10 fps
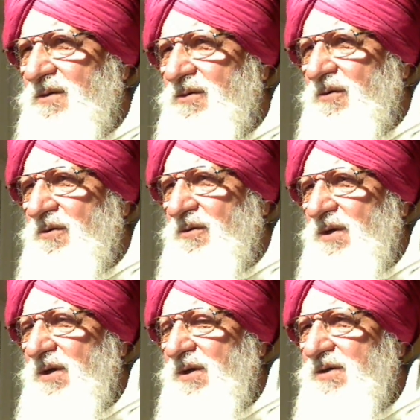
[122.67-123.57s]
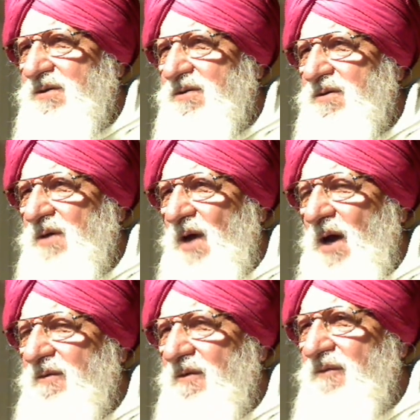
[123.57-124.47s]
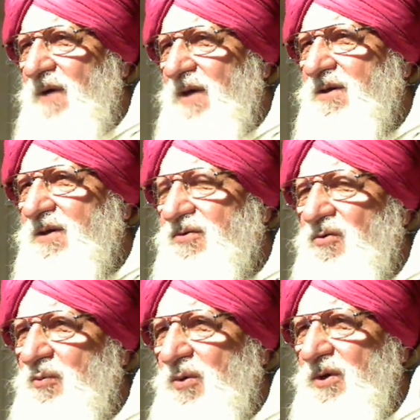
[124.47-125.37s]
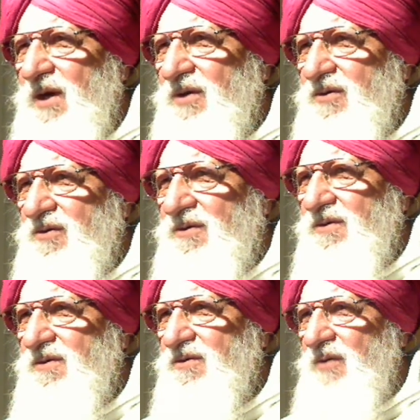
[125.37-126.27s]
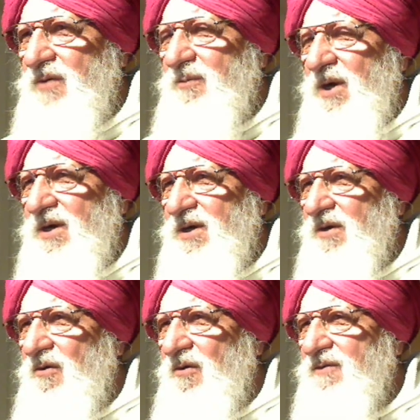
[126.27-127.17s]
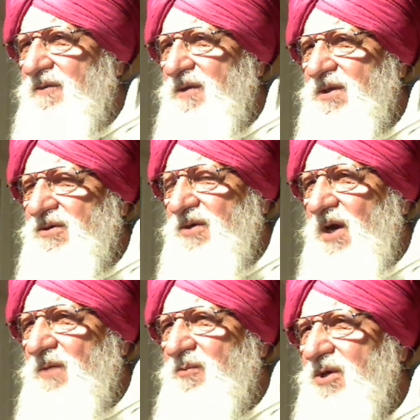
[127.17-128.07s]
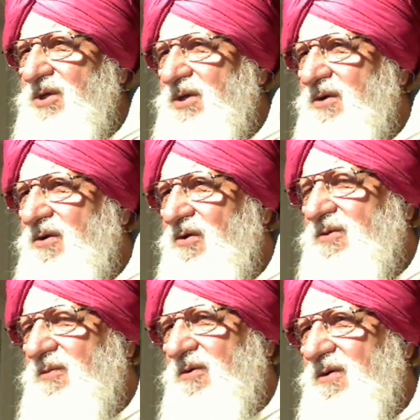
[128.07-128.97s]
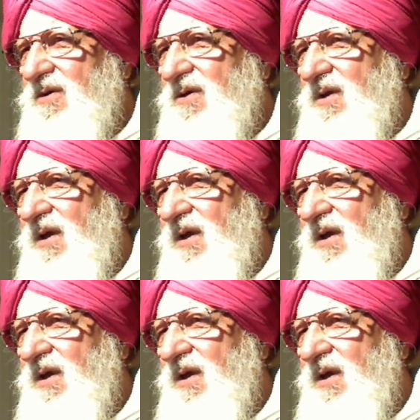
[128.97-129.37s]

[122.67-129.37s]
So the, it's, our Father is supernatural, so at Pentecost when they start preaching gospel,